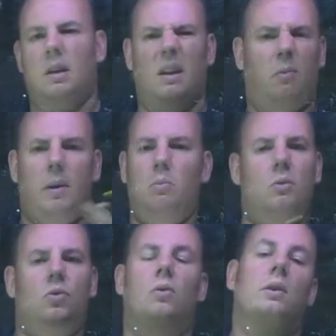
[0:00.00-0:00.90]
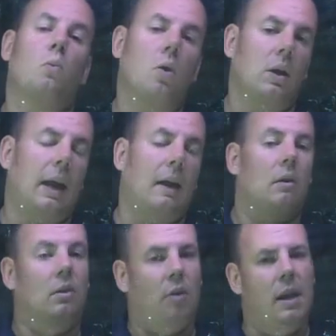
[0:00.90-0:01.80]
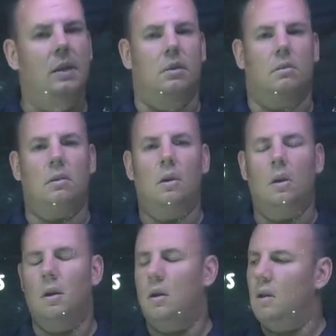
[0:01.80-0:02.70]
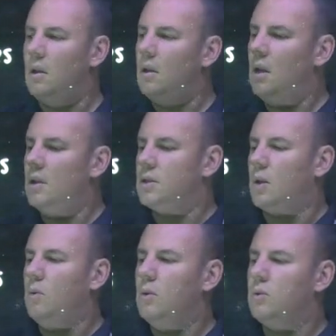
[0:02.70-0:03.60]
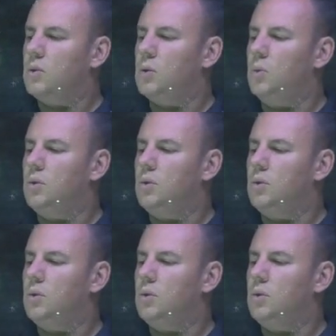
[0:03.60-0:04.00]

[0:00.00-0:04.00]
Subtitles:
if we were trying to work out gradient. So to